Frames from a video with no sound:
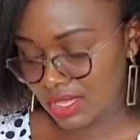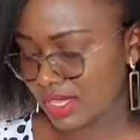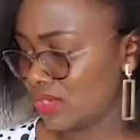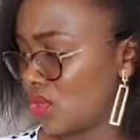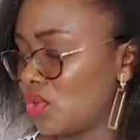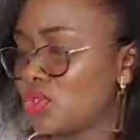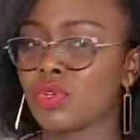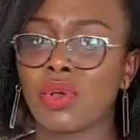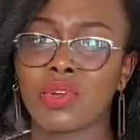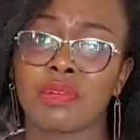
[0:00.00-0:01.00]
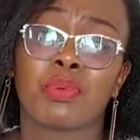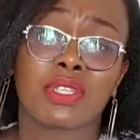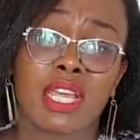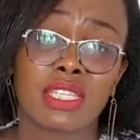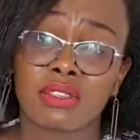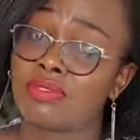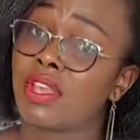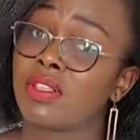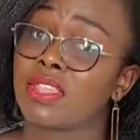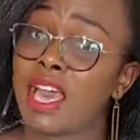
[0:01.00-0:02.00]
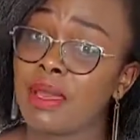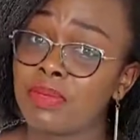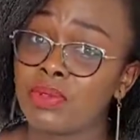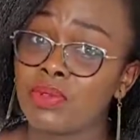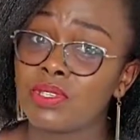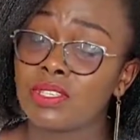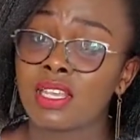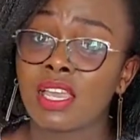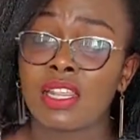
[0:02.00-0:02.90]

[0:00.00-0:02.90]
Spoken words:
there's also reproductive health abuse.